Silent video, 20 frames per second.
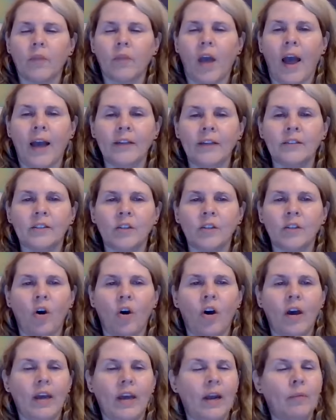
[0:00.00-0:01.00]
I
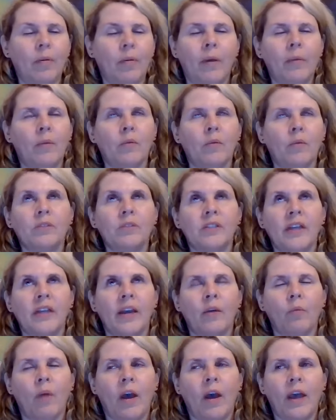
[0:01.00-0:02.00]
saw, and I probably won't say
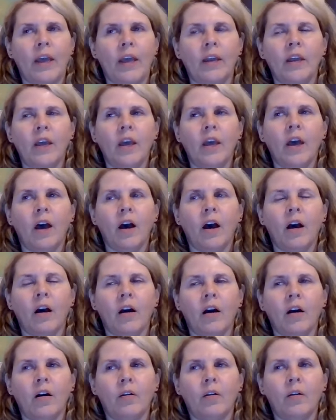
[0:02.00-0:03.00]
it right.
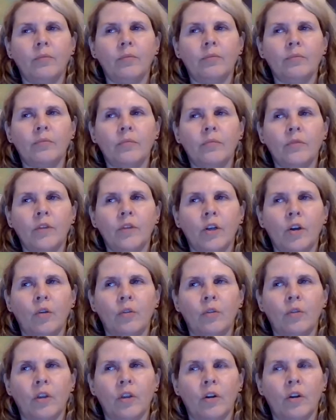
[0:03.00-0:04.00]
You know
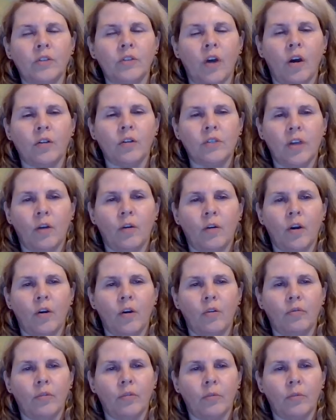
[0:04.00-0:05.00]
the little dog
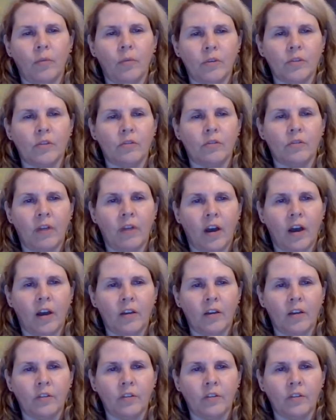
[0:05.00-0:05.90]
Toto from The Wizard of Oz?